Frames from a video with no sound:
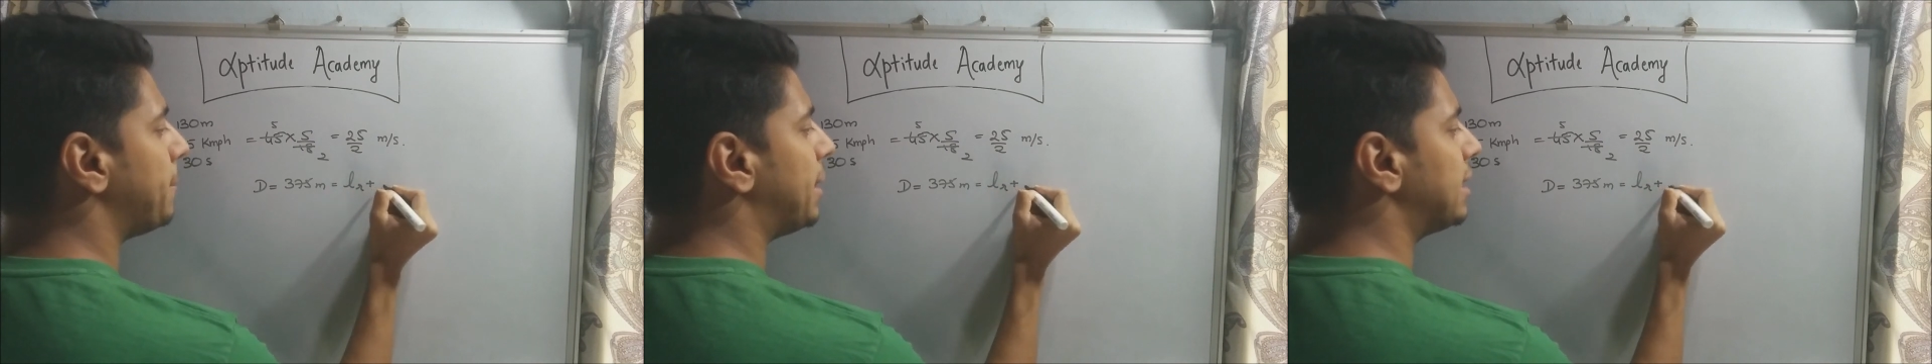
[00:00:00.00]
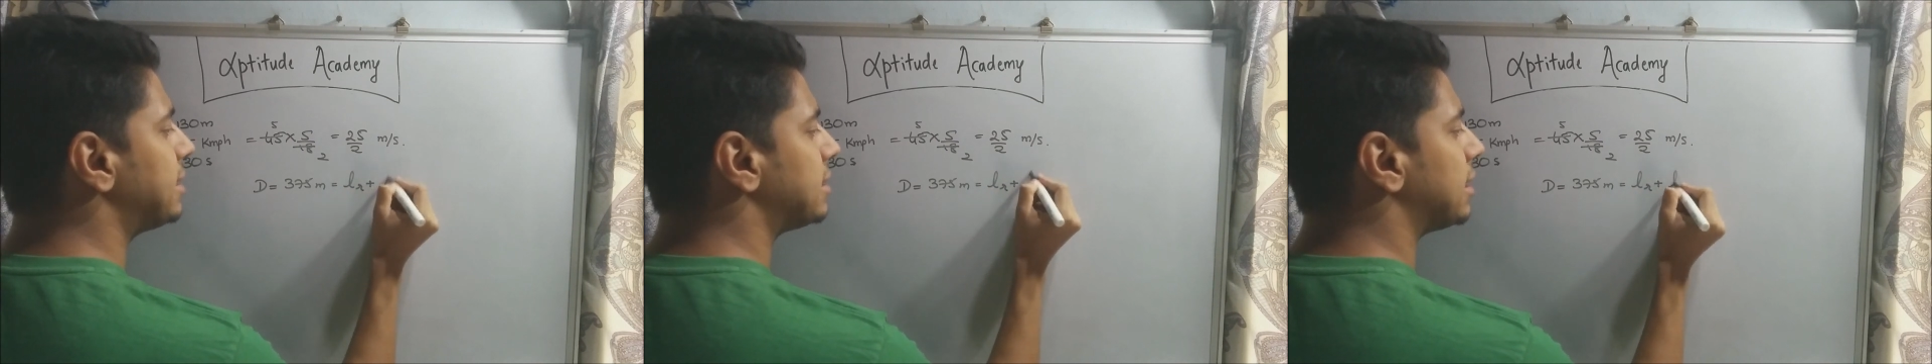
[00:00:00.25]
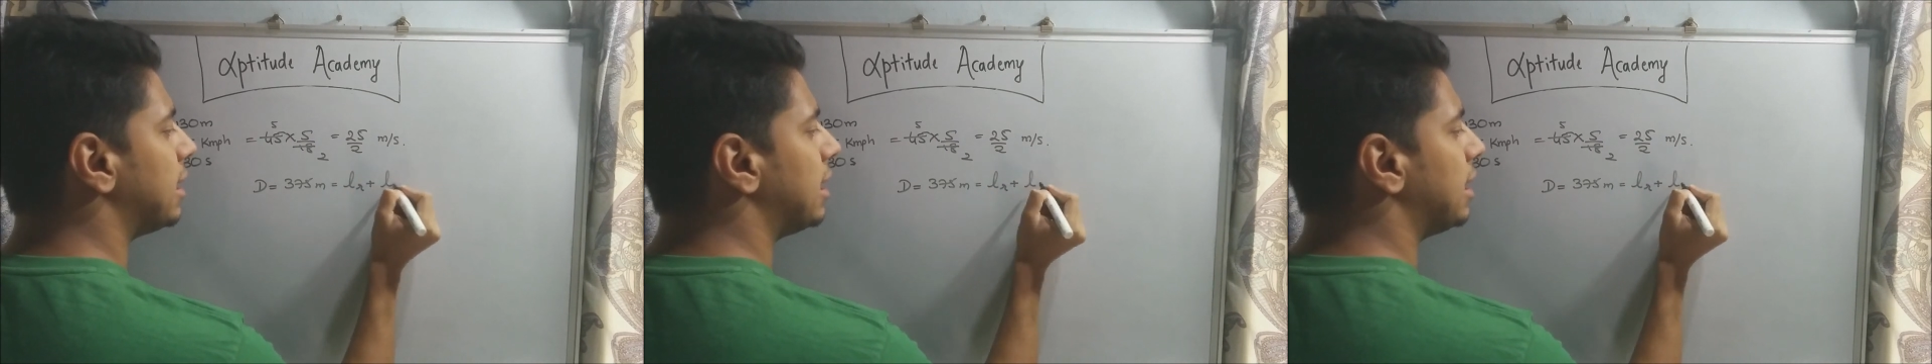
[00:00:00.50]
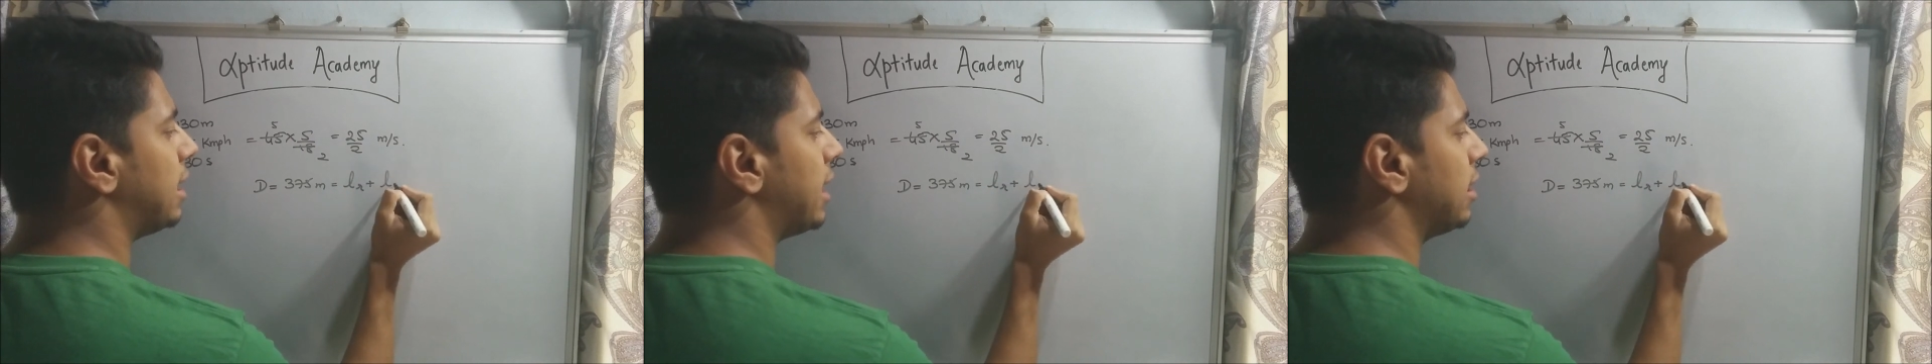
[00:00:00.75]
plus
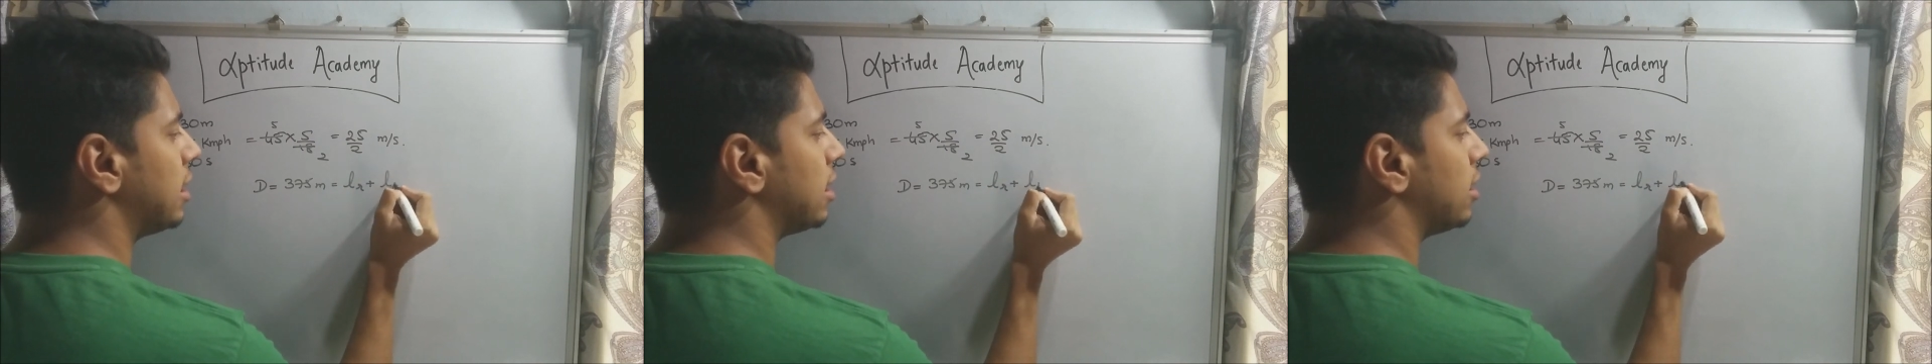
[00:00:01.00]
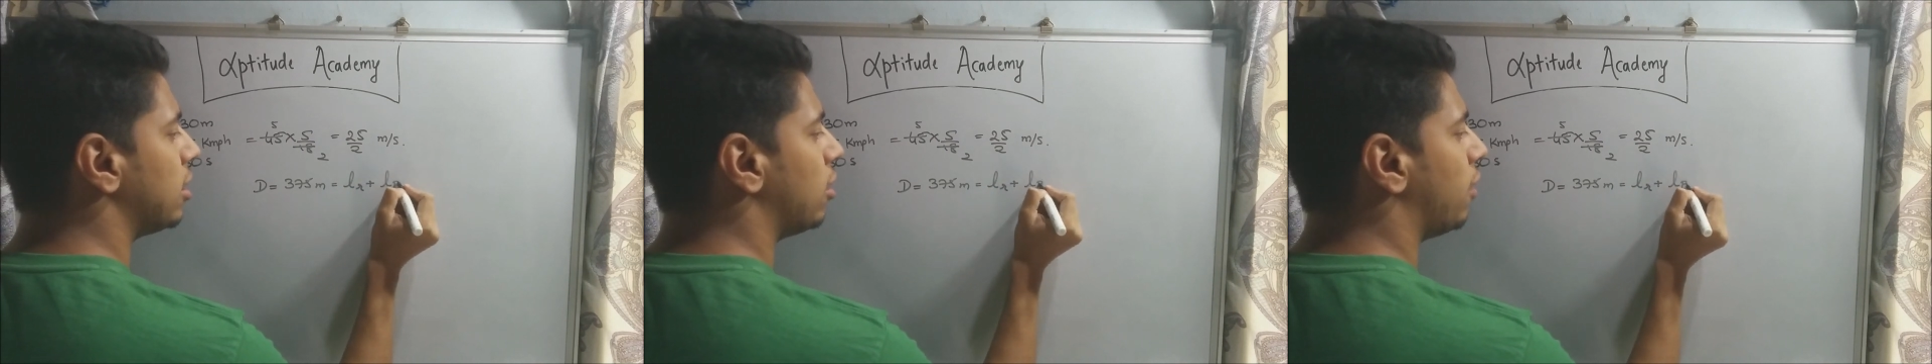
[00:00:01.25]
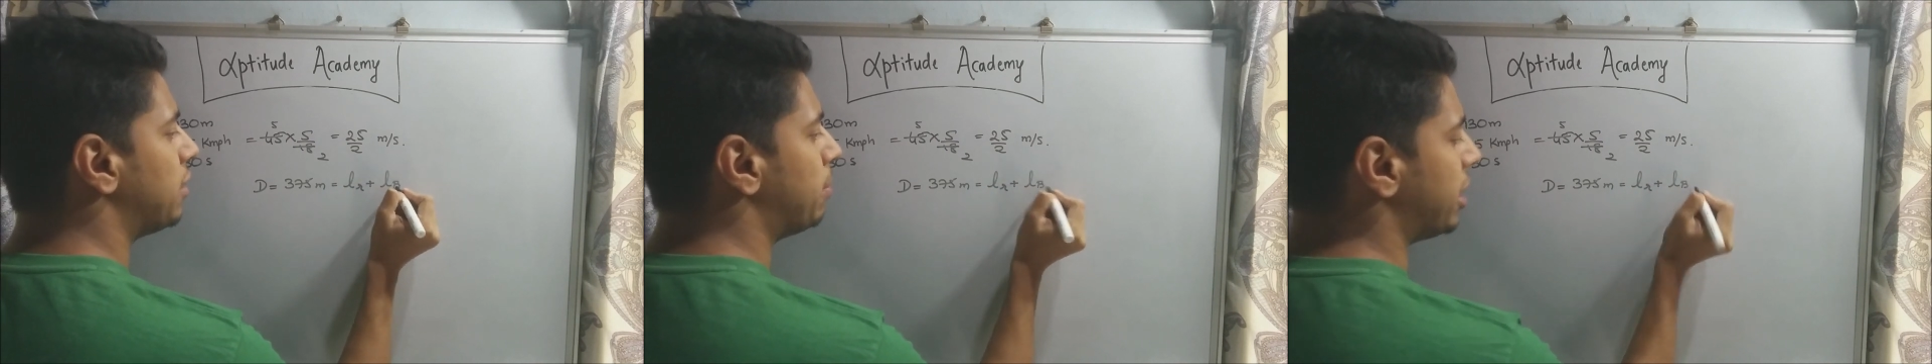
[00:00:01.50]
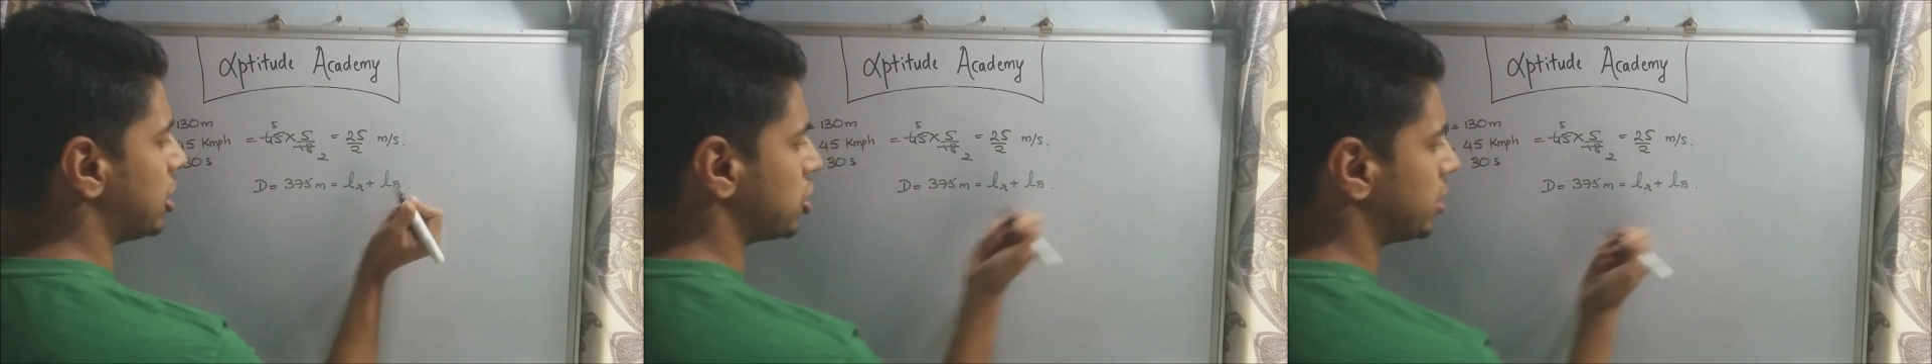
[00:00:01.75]
length of the
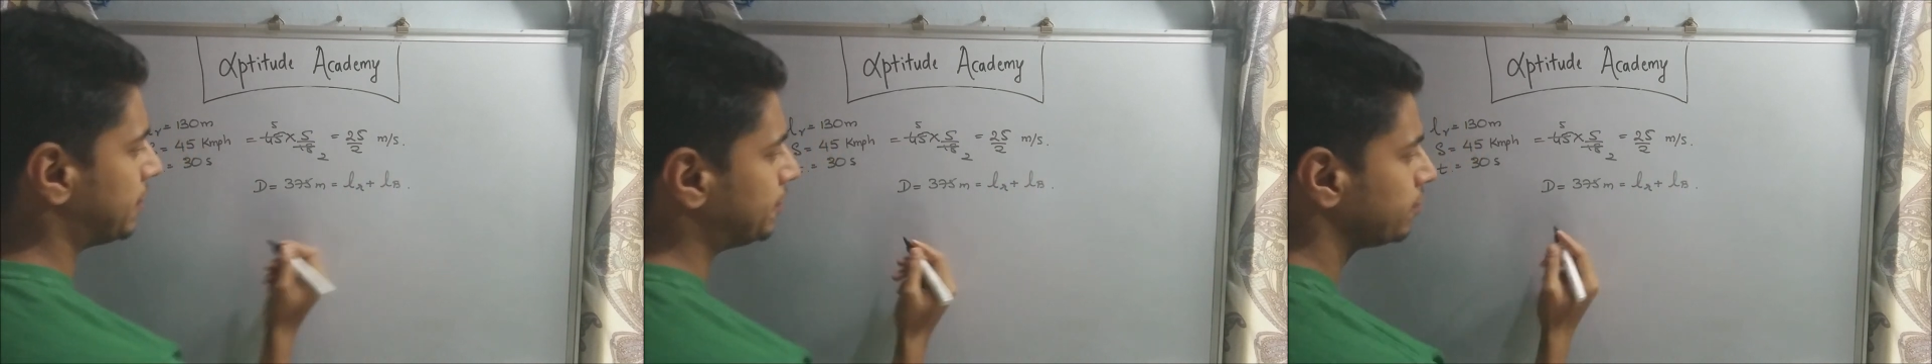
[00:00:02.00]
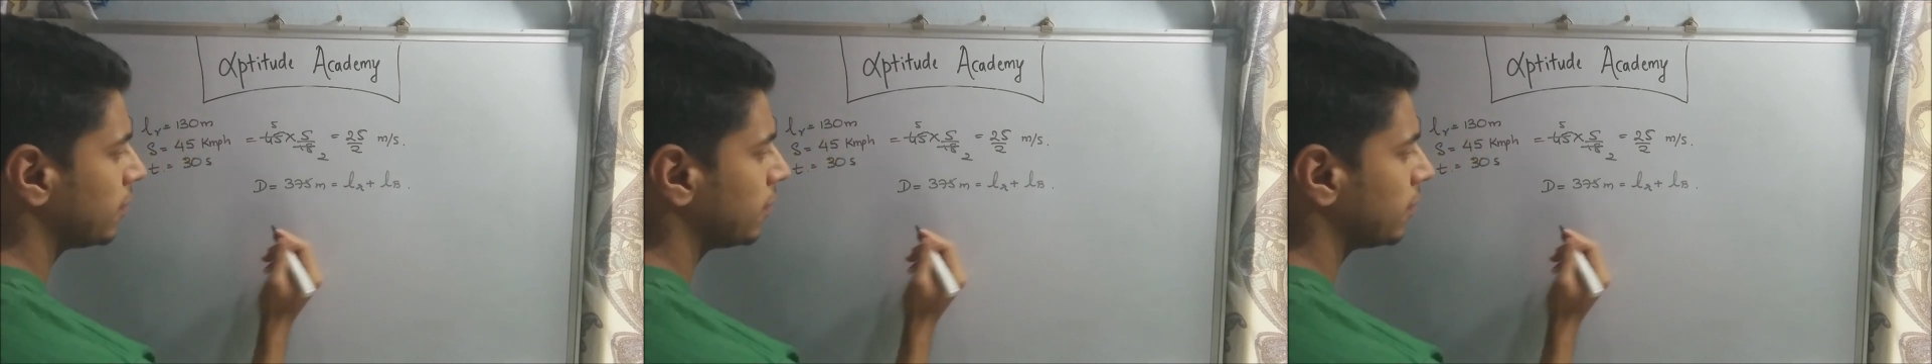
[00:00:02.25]
bridge.